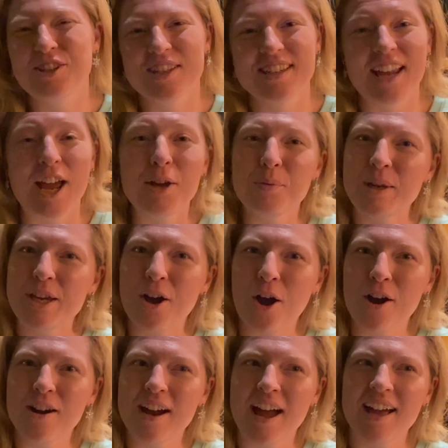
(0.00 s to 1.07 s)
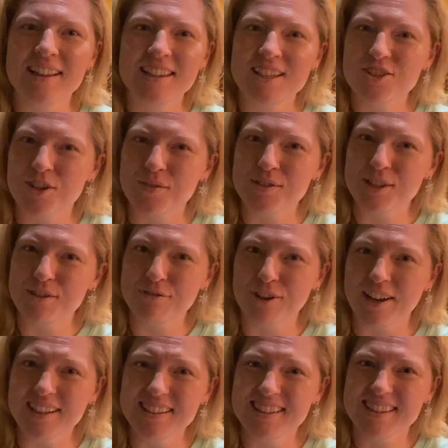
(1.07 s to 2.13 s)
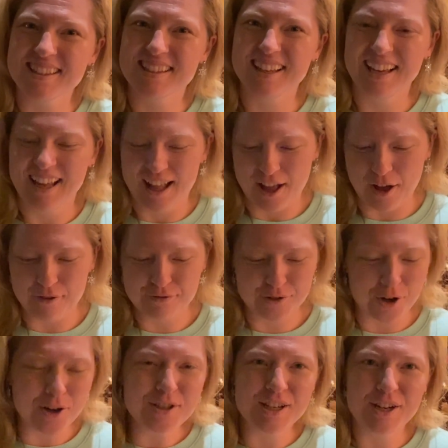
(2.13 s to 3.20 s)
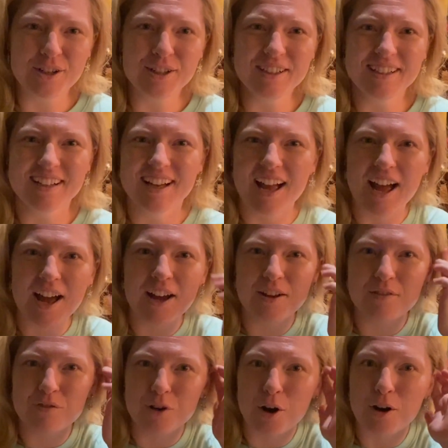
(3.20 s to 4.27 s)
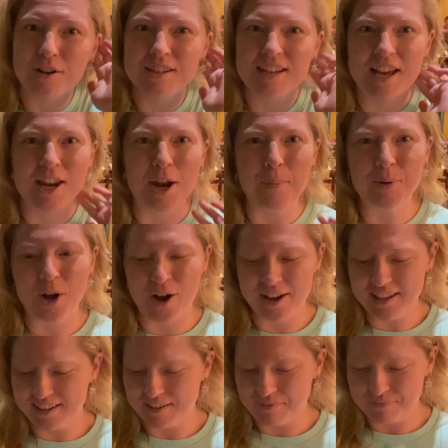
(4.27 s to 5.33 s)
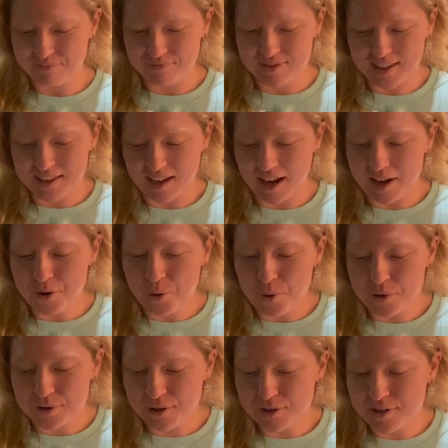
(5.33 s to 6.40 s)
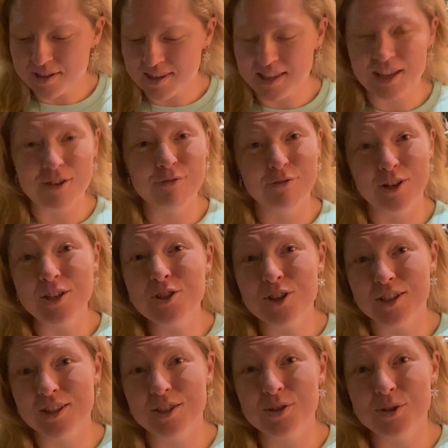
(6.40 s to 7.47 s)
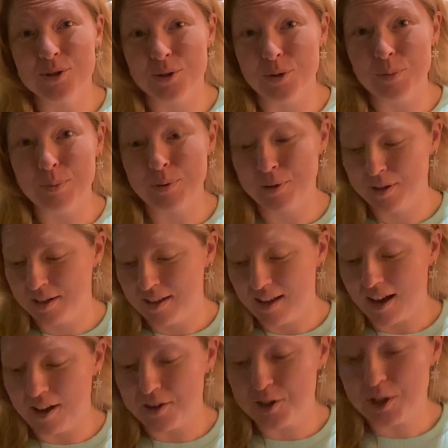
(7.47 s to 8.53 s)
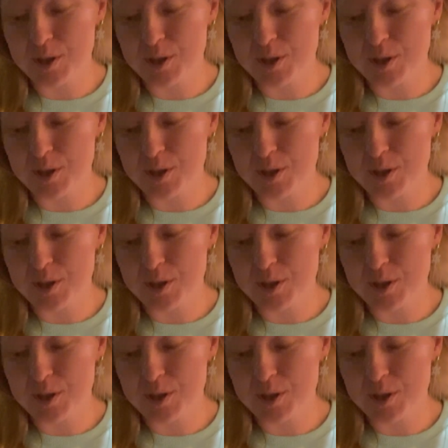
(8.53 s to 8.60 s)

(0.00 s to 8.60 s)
Tonight we are at Le Chefs de France for our dinner and for our day at Epcot. I ordered the French onion soup. This is